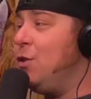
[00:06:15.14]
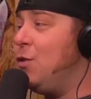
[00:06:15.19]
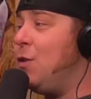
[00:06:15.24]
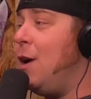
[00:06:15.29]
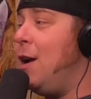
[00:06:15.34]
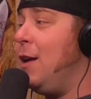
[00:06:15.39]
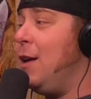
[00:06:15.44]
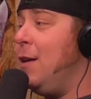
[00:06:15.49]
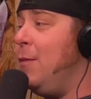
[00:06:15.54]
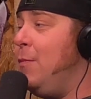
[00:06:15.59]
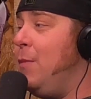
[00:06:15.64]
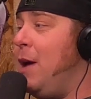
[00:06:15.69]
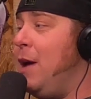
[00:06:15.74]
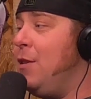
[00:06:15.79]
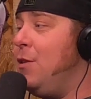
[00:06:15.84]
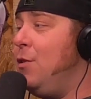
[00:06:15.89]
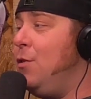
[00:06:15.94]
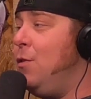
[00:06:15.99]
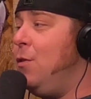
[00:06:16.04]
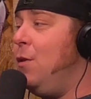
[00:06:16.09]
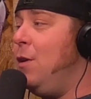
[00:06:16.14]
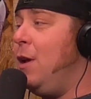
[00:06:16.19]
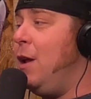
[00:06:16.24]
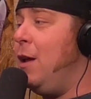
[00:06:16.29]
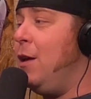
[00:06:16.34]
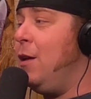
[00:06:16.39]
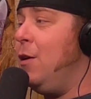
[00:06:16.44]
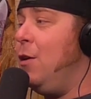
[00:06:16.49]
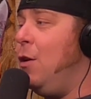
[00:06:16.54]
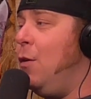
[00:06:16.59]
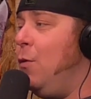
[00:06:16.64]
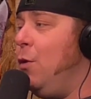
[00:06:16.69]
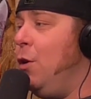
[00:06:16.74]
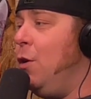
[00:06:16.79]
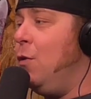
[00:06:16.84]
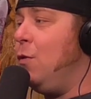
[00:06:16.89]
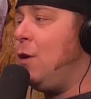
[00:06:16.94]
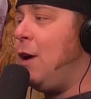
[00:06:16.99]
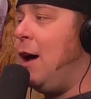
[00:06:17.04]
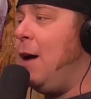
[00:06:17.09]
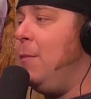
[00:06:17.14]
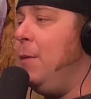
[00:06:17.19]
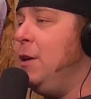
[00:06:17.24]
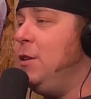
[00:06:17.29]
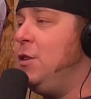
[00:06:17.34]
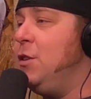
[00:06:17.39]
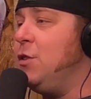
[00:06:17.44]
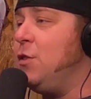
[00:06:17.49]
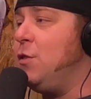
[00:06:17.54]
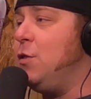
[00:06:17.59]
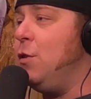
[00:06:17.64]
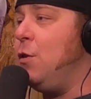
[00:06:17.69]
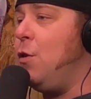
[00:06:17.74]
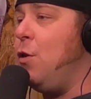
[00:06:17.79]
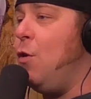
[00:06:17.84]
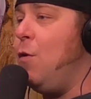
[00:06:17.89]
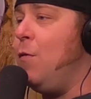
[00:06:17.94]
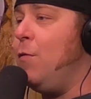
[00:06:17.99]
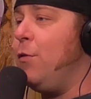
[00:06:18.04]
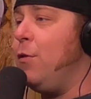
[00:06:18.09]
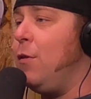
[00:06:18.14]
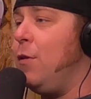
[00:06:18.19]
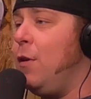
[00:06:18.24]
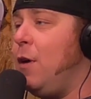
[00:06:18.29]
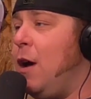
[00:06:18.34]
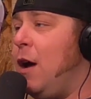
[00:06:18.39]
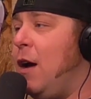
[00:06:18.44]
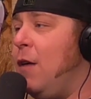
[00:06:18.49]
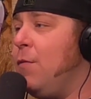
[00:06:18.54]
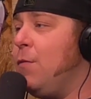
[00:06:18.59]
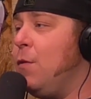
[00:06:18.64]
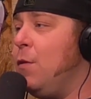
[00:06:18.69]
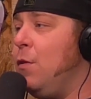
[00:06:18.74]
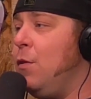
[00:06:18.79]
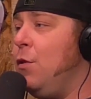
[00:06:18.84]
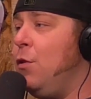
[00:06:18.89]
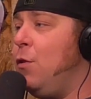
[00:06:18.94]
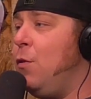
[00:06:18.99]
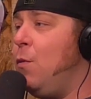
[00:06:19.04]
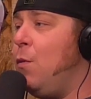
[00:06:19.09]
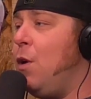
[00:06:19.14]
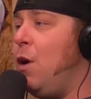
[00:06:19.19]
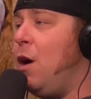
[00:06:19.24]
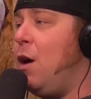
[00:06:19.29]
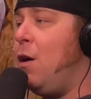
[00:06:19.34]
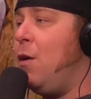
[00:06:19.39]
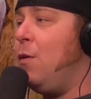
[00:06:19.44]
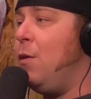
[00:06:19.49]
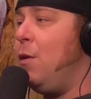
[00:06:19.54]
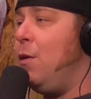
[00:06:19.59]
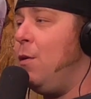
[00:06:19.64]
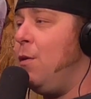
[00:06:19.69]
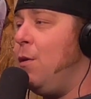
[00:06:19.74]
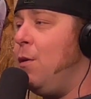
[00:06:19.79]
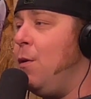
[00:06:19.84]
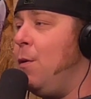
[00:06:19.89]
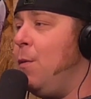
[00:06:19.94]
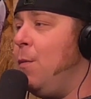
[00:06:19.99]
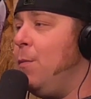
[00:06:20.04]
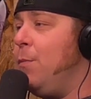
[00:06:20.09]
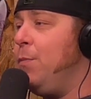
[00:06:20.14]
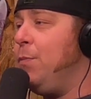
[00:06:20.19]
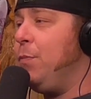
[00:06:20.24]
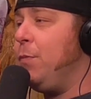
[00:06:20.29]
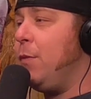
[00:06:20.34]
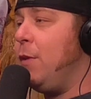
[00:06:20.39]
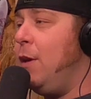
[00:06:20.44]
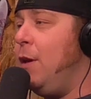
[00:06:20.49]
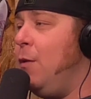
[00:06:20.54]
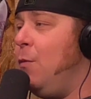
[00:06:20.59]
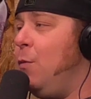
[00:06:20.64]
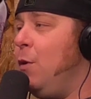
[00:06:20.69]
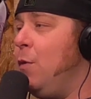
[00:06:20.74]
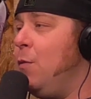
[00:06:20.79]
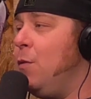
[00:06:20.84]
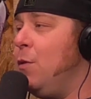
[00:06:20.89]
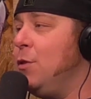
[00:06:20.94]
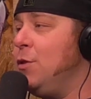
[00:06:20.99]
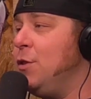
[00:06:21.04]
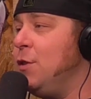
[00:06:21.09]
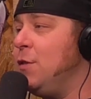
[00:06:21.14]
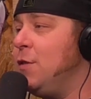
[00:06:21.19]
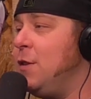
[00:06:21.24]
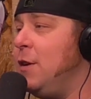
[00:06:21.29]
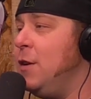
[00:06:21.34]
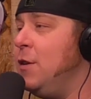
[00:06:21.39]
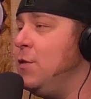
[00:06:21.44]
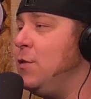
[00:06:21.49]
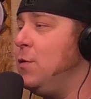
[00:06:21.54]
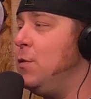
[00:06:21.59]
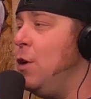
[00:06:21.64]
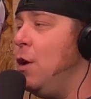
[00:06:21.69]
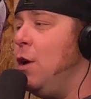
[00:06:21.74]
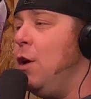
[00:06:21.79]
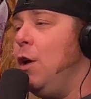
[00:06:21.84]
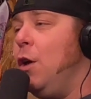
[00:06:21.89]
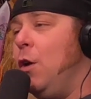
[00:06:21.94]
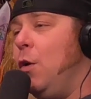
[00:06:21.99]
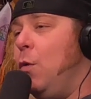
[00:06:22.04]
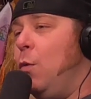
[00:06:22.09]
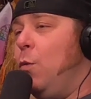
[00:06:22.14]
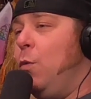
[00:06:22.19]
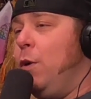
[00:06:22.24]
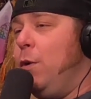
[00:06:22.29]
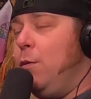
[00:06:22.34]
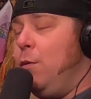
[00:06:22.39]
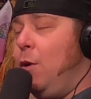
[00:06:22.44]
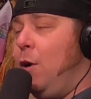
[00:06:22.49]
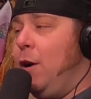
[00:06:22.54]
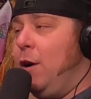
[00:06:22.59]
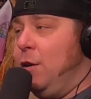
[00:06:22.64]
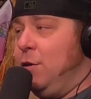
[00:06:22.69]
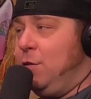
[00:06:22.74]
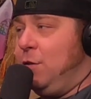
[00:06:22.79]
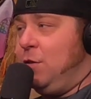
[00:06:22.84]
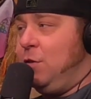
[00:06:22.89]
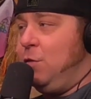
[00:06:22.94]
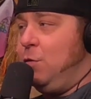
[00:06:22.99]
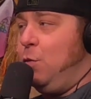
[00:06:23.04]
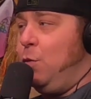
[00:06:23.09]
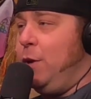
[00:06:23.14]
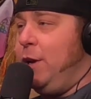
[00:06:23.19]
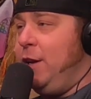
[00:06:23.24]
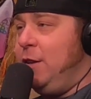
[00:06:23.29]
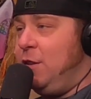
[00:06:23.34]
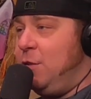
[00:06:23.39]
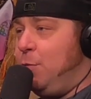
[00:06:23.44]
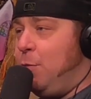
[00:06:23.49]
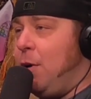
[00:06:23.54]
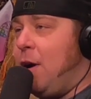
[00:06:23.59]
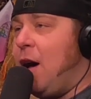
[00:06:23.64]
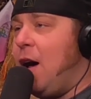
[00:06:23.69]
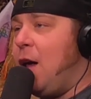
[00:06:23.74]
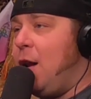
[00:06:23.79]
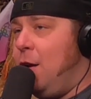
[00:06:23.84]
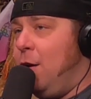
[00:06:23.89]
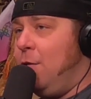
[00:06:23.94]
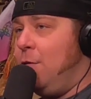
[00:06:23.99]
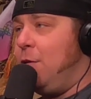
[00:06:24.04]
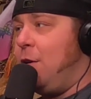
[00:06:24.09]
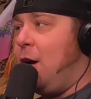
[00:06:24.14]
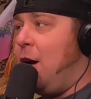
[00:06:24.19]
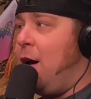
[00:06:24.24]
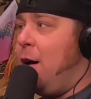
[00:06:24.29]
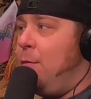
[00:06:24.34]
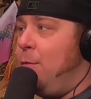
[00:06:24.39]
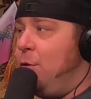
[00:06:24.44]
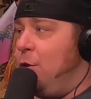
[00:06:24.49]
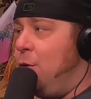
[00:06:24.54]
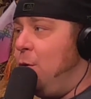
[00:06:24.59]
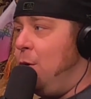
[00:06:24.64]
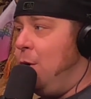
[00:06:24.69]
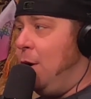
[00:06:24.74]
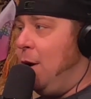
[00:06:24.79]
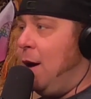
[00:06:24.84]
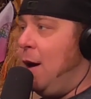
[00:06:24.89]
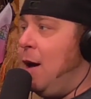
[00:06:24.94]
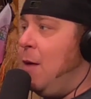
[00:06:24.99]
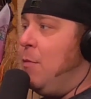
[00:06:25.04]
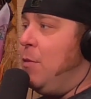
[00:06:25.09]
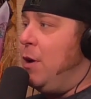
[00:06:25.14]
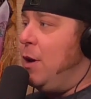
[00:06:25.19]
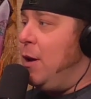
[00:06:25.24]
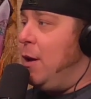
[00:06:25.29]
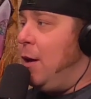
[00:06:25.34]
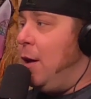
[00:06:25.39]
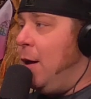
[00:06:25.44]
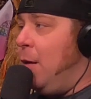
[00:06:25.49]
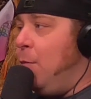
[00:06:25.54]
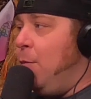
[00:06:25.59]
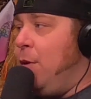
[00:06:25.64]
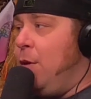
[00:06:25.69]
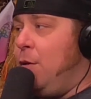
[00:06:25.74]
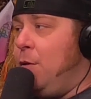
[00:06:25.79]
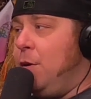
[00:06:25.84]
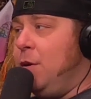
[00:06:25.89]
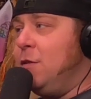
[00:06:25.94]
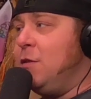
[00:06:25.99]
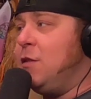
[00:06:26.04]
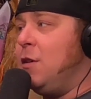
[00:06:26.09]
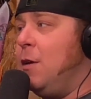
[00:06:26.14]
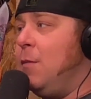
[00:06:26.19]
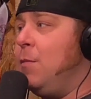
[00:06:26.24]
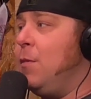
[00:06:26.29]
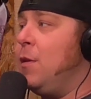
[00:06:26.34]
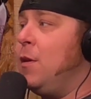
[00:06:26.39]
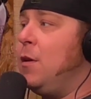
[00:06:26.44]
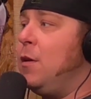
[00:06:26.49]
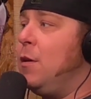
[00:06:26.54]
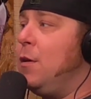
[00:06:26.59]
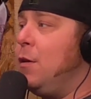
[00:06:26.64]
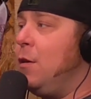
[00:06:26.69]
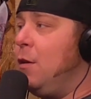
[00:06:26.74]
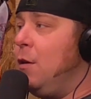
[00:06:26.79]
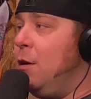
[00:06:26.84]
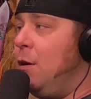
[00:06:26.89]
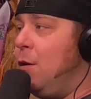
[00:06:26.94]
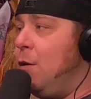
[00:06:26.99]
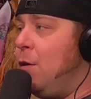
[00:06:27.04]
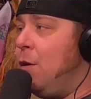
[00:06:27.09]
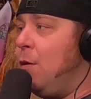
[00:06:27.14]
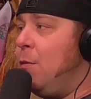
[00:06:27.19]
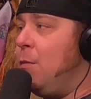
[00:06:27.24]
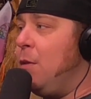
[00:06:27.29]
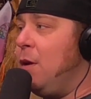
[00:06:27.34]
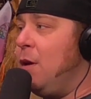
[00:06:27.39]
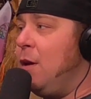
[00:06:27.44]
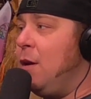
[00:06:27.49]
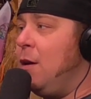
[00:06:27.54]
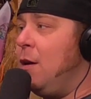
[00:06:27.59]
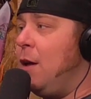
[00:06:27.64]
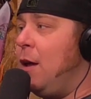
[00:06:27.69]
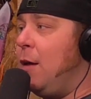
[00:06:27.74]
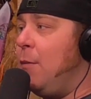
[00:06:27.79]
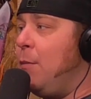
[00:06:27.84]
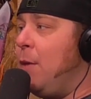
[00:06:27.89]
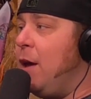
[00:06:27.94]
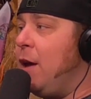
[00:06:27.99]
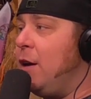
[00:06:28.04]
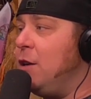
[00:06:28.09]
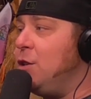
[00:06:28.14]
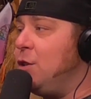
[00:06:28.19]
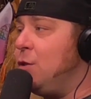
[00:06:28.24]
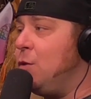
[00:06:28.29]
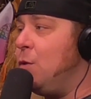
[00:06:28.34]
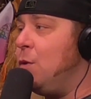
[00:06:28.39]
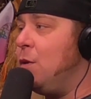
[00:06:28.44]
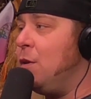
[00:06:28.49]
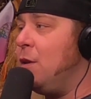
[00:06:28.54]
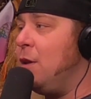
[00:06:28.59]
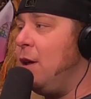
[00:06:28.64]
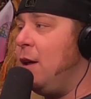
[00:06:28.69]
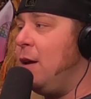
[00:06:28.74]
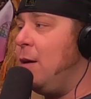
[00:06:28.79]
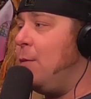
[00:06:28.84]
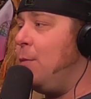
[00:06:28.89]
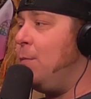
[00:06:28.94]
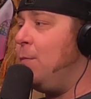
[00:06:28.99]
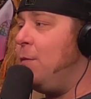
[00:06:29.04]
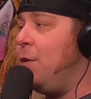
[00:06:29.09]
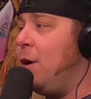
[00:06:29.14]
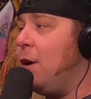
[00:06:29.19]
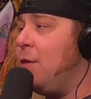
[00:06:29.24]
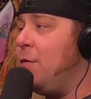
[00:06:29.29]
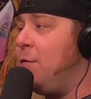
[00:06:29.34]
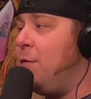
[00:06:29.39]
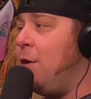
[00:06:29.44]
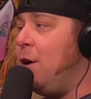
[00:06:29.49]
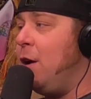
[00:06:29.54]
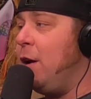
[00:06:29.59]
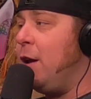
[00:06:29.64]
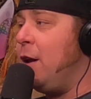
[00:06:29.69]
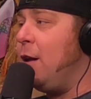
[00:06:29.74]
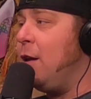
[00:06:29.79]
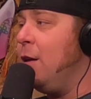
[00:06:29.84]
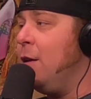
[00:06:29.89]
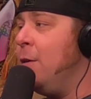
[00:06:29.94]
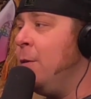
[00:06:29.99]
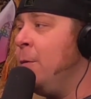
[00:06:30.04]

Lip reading: to try to get back to doing that. You know, comedy just took over after a little while. And we were just in in a sweet spot of doing comedy and building something. You know what I mean? And making sure that I'm fucking funny,